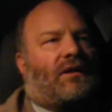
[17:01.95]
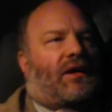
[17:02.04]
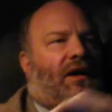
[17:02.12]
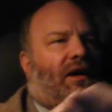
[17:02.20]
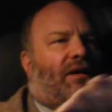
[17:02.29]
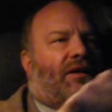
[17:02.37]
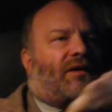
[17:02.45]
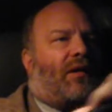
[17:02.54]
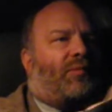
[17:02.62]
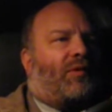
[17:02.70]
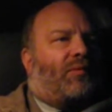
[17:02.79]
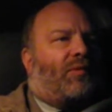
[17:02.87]
I had a
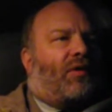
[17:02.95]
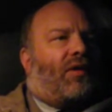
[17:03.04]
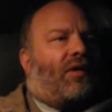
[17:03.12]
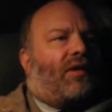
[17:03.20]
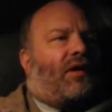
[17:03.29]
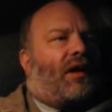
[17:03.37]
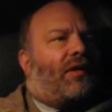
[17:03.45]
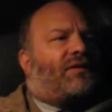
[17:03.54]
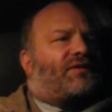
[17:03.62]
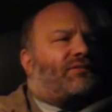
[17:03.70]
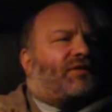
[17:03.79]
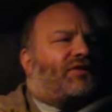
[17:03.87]
couple more. I
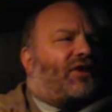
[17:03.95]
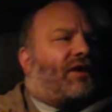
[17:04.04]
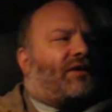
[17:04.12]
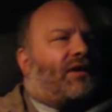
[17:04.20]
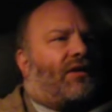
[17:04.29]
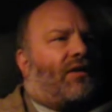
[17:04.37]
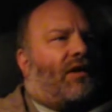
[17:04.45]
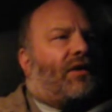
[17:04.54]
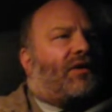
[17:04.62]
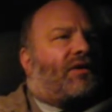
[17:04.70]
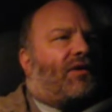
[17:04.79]
was rejecting a lot of